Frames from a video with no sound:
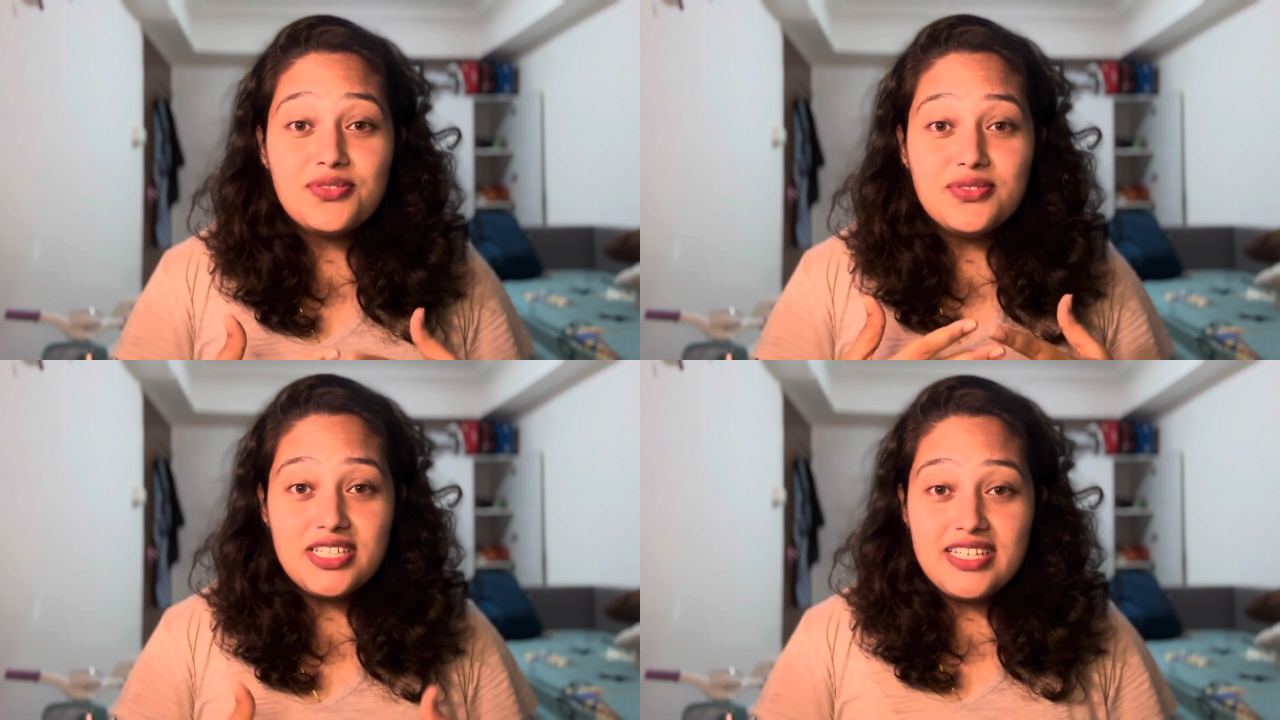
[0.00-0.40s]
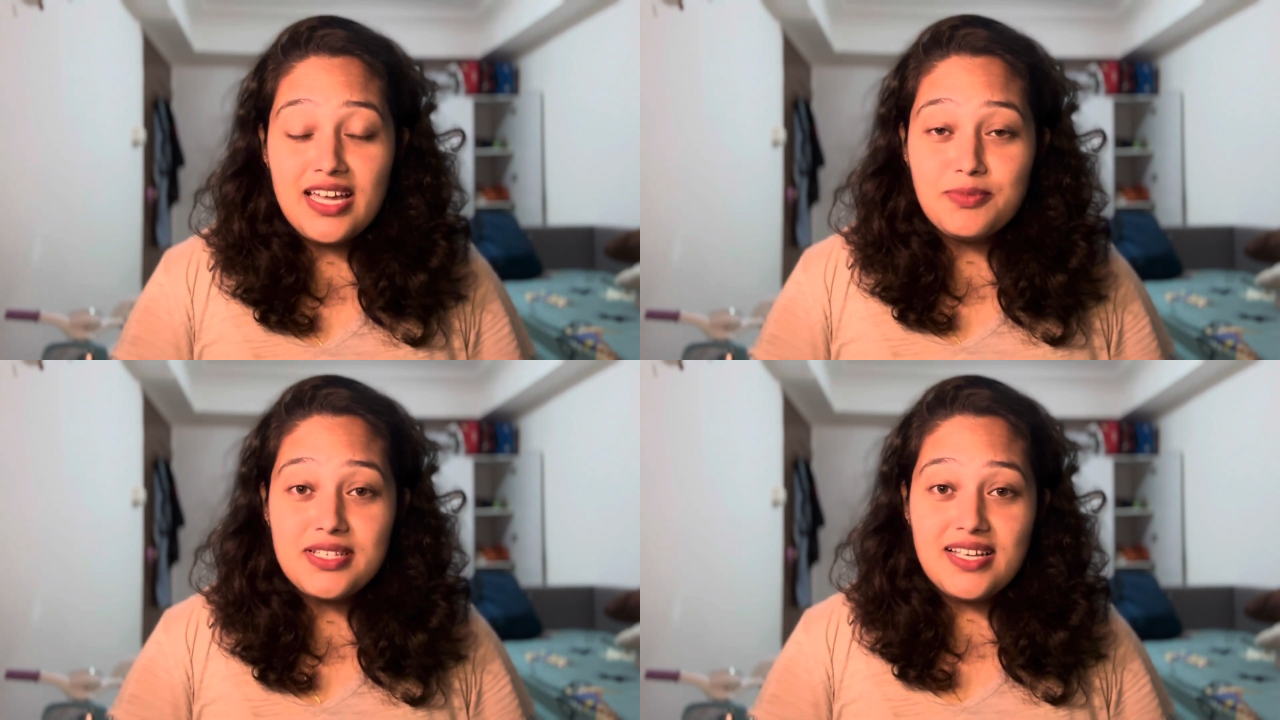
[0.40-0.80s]

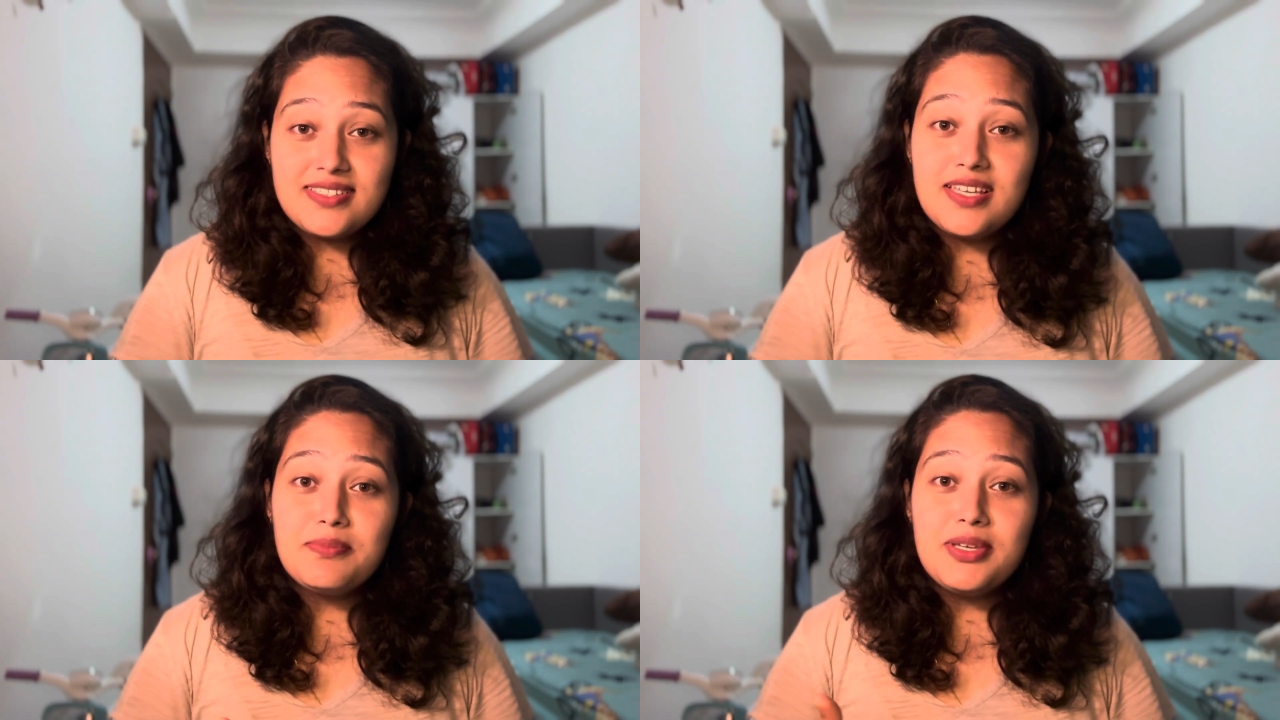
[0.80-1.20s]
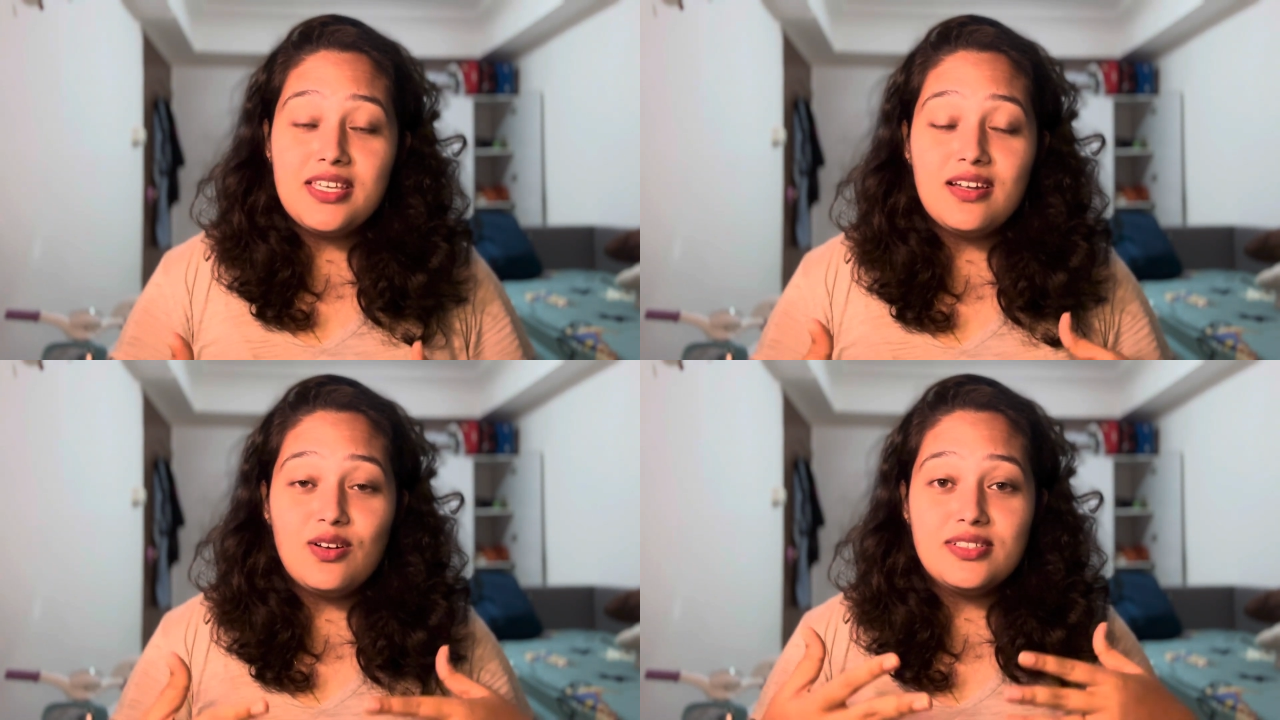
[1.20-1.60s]
DMs asking
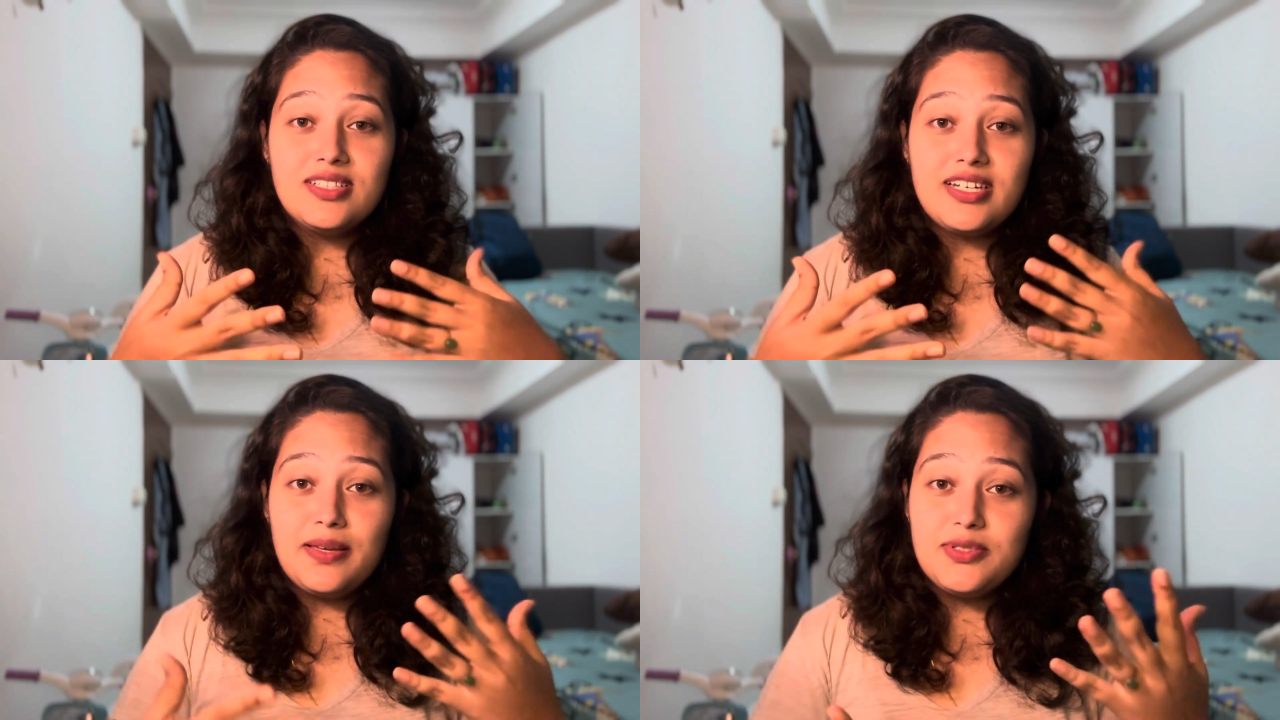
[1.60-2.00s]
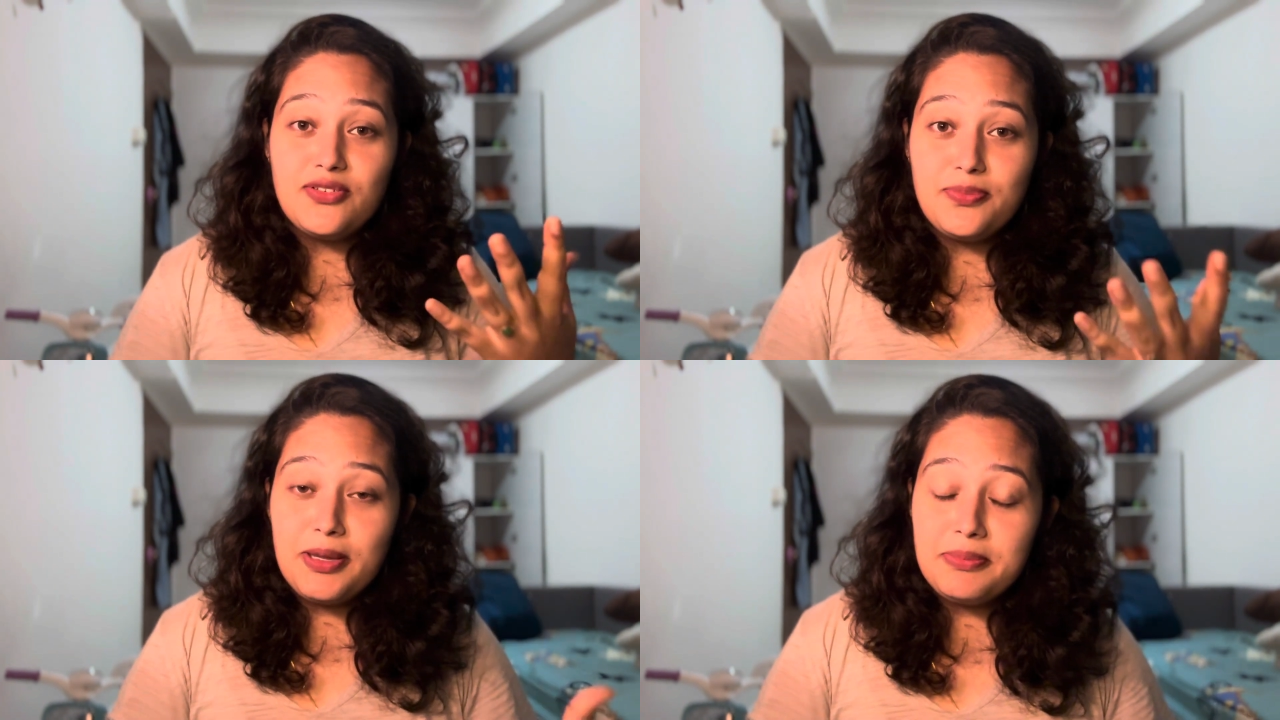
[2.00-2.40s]
me on the types
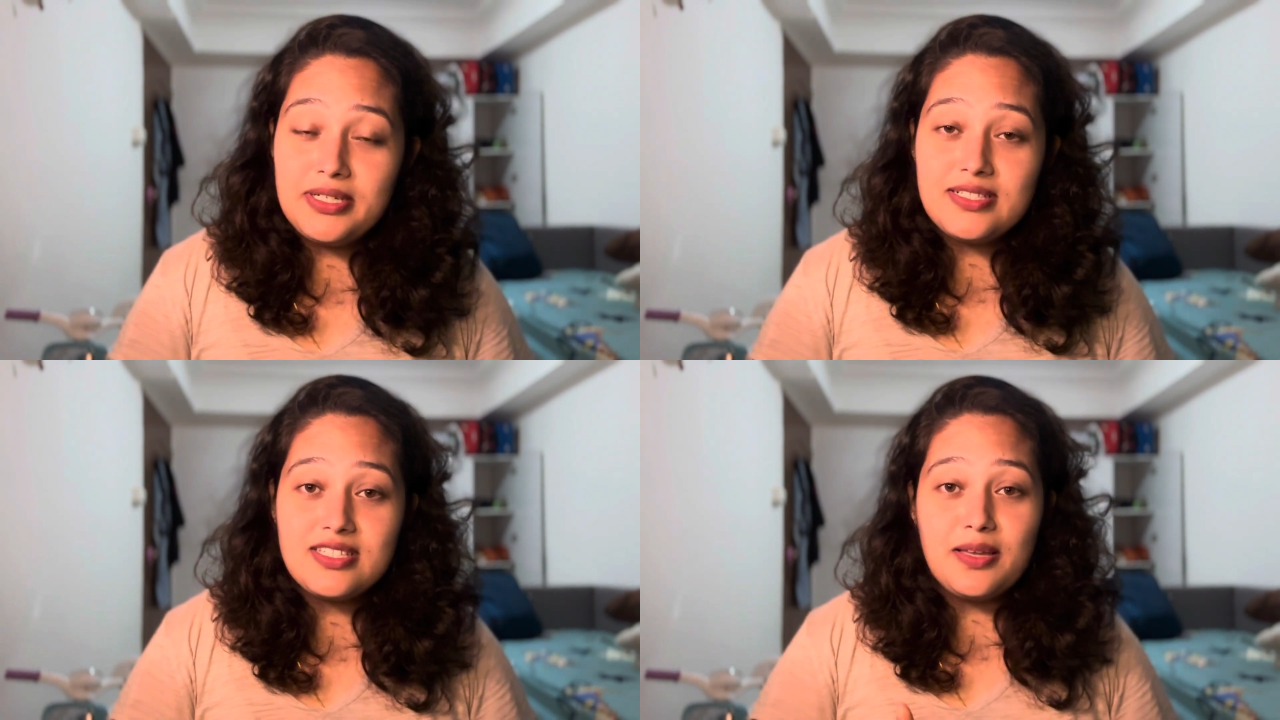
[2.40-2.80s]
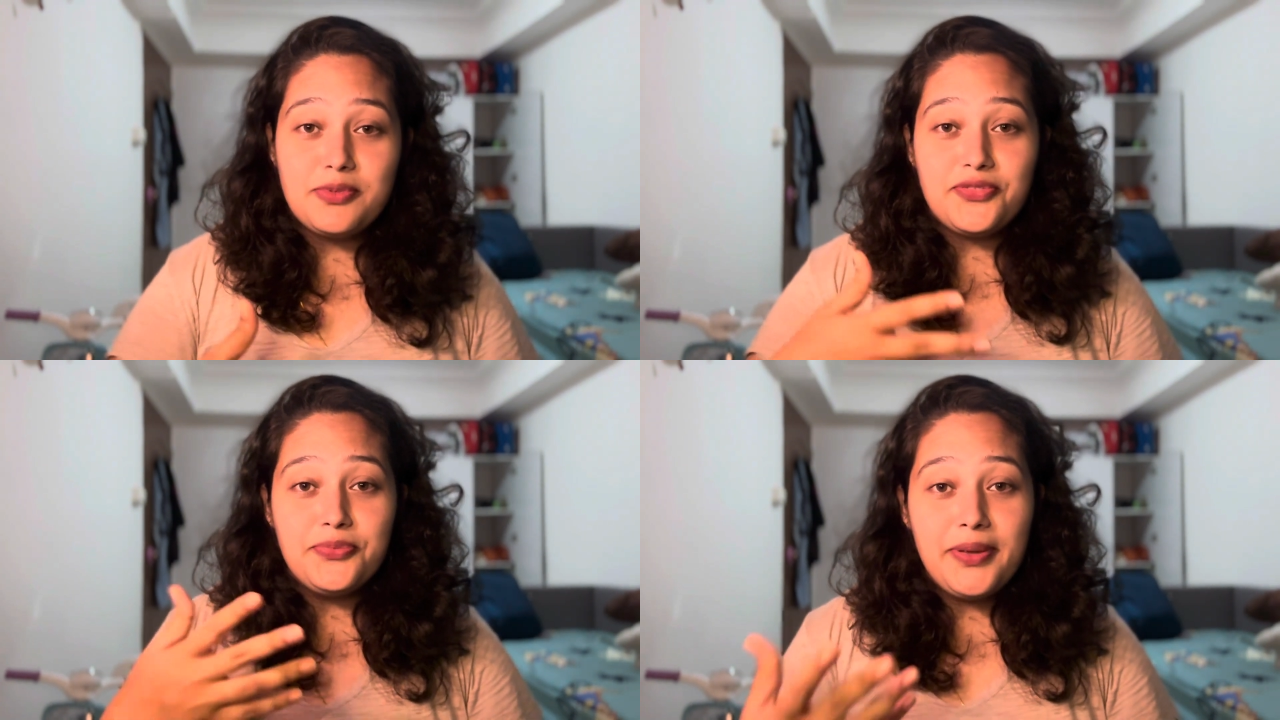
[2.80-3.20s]
of papers, type
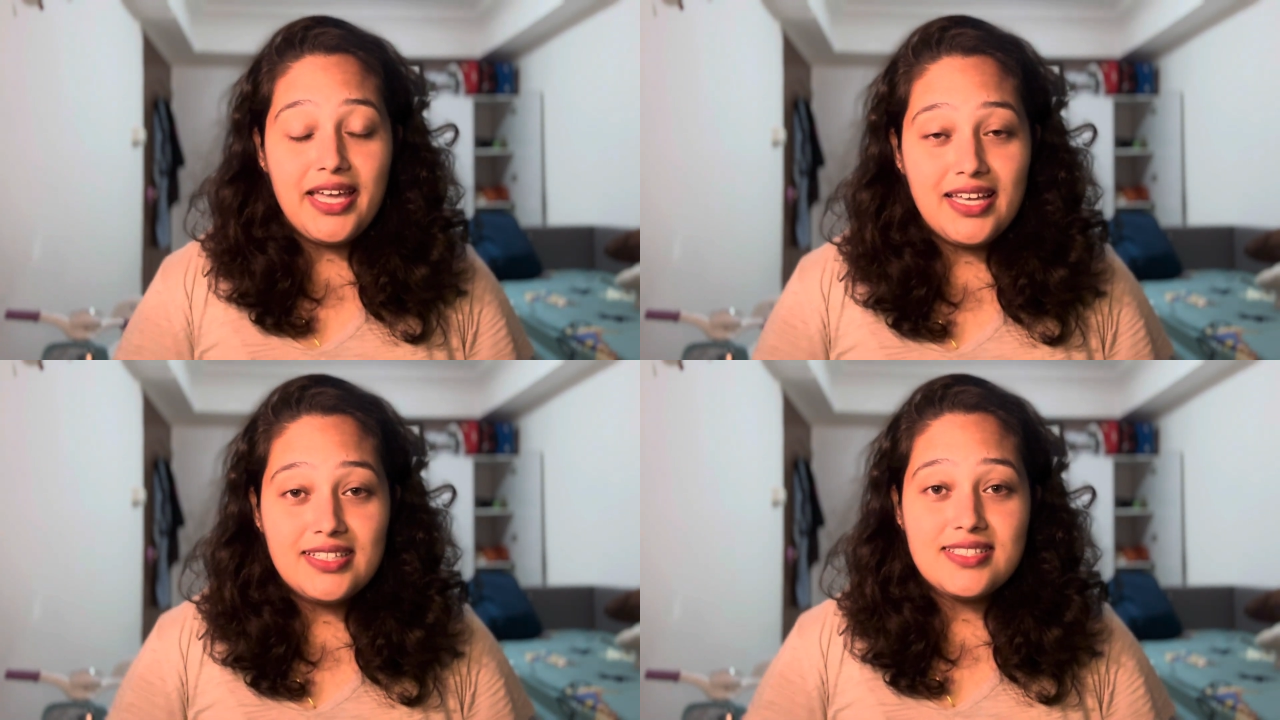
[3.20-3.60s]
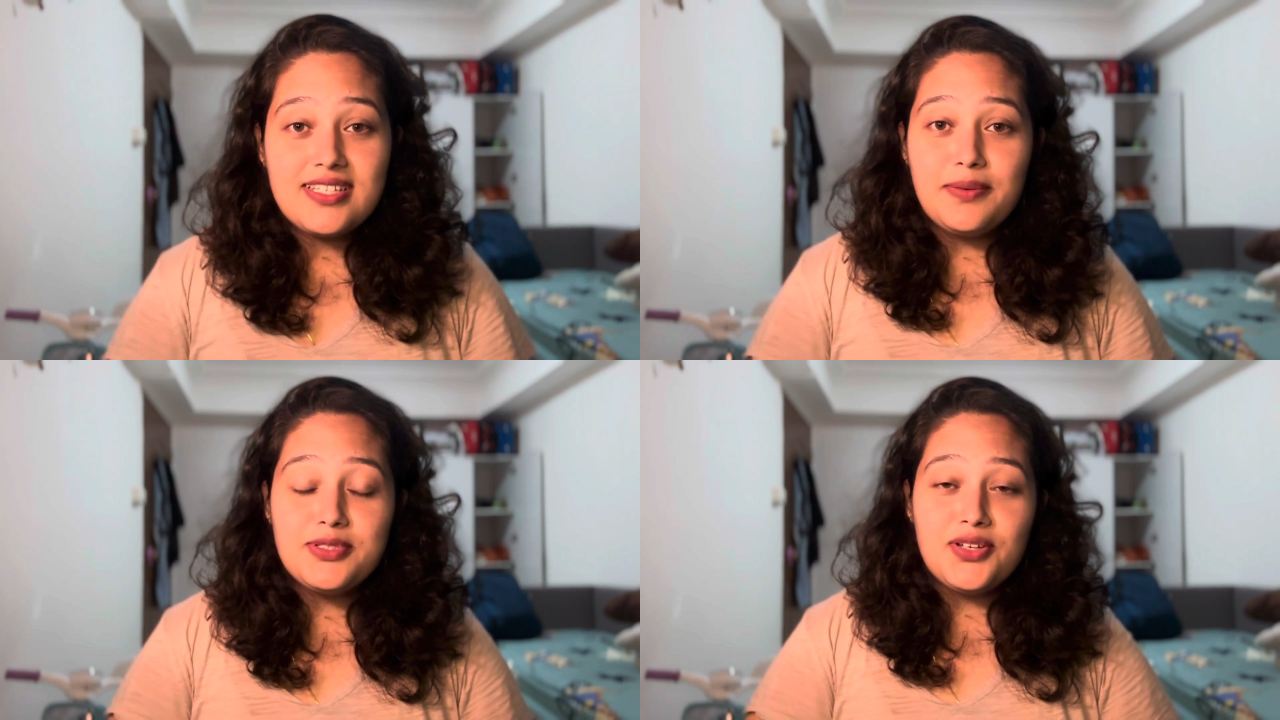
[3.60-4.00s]
of pens,
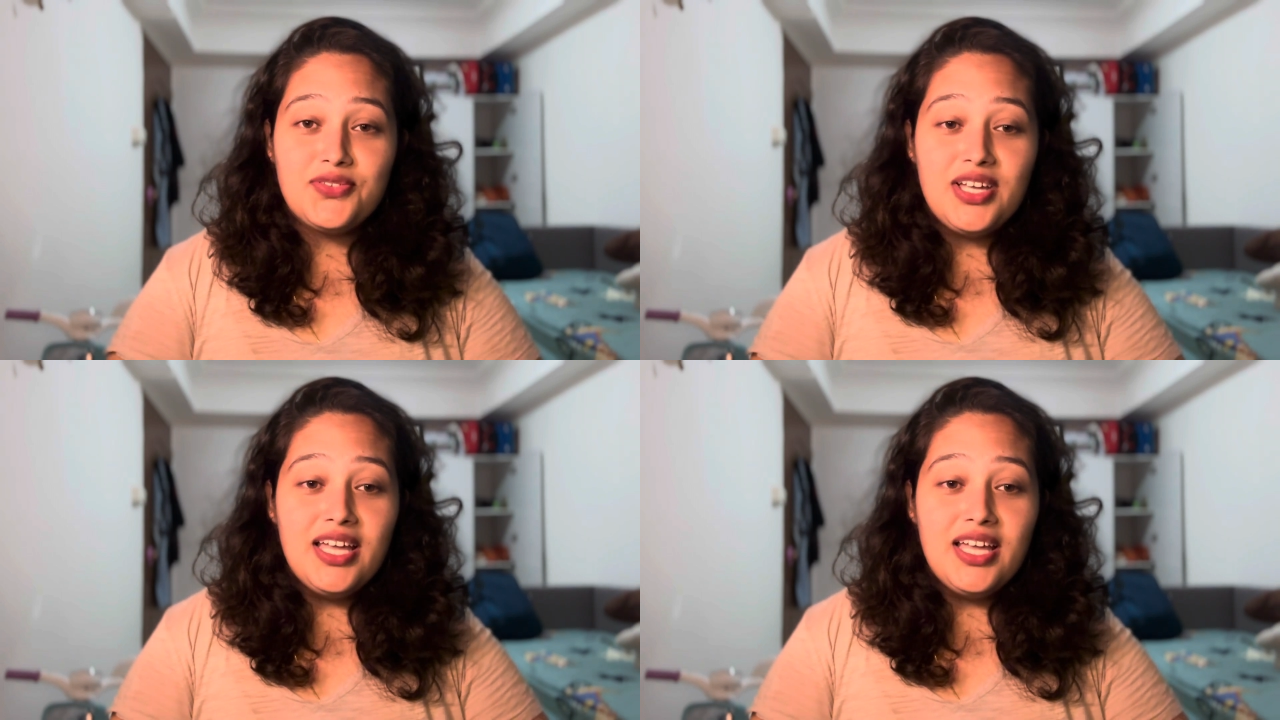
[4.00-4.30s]
types of